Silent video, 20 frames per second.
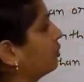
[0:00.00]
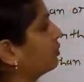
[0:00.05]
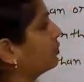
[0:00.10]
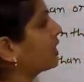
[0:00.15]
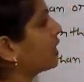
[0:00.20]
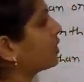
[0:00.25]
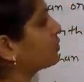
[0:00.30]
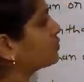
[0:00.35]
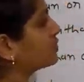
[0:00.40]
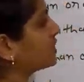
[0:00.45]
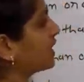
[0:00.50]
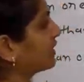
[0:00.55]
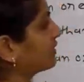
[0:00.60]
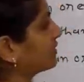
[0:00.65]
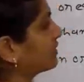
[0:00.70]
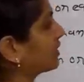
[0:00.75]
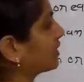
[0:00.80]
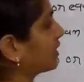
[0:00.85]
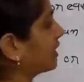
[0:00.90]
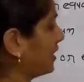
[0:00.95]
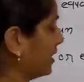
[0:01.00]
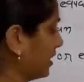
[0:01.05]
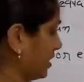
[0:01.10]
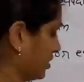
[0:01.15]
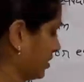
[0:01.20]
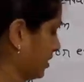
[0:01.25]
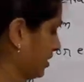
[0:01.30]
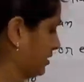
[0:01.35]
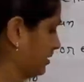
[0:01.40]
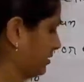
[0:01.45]
Now check the
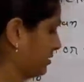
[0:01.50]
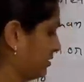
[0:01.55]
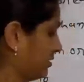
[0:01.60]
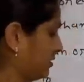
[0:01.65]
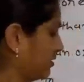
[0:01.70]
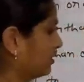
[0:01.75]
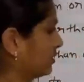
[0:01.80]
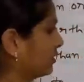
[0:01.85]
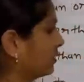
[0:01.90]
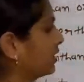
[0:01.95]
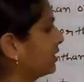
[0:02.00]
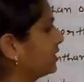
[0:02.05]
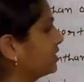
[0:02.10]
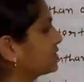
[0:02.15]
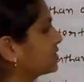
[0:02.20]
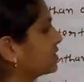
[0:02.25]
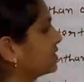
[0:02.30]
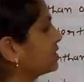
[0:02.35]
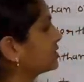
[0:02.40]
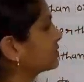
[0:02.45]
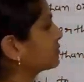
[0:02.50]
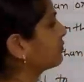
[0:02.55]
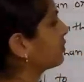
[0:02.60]
condition. Condition is